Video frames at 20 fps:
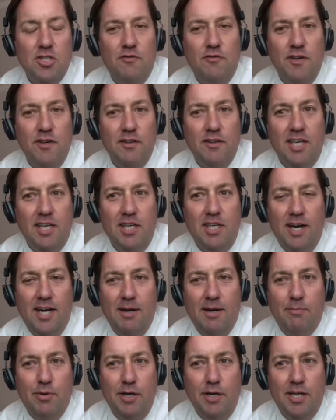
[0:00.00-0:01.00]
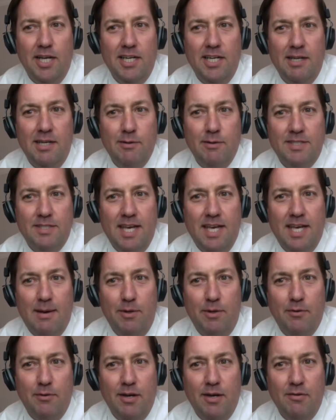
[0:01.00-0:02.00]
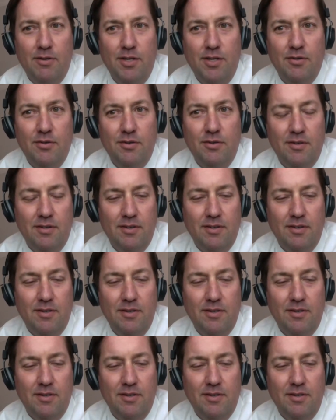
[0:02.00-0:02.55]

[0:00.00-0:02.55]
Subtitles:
you feel like you had a pretty good idea what was happening around you?